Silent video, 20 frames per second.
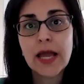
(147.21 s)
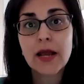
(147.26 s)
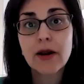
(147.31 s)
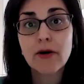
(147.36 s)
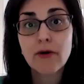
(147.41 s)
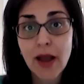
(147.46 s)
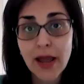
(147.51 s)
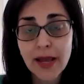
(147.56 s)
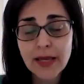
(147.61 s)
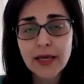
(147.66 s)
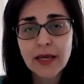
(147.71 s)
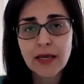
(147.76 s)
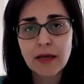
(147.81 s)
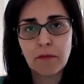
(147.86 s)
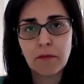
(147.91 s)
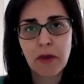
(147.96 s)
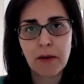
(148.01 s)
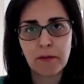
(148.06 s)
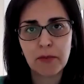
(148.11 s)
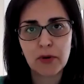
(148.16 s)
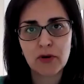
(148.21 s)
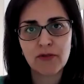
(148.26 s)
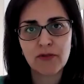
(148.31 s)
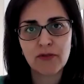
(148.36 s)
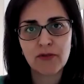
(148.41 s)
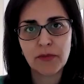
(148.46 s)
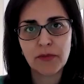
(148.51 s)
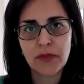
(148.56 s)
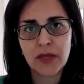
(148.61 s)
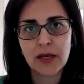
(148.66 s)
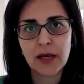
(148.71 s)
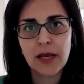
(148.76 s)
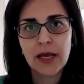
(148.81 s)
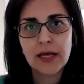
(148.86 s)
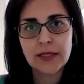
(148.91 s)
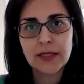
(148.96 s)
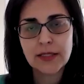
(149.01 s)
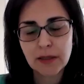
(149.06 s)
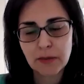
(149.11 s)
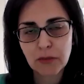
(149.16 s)
ranking member from the
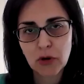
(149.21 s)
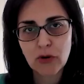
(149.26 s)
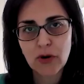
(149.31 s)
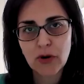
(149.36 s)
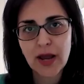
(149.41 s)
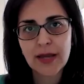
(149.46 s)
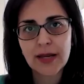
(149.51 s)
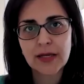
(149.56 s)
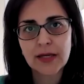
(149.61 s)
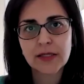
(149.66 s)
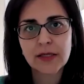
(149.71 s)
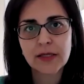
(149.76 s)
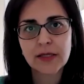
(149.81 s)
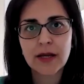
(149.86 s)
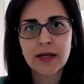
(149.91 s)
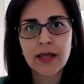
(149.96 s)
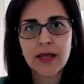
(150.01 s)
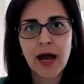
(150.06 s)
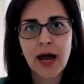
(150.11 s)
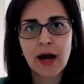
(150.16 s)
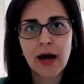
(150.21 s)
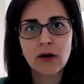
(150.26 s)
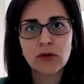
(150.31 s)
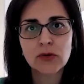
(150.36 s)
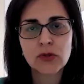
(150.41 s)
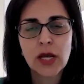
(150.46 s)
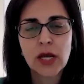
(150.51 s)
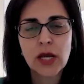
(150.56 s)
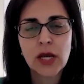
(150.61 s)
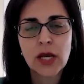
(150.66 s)
Democratic side of the House.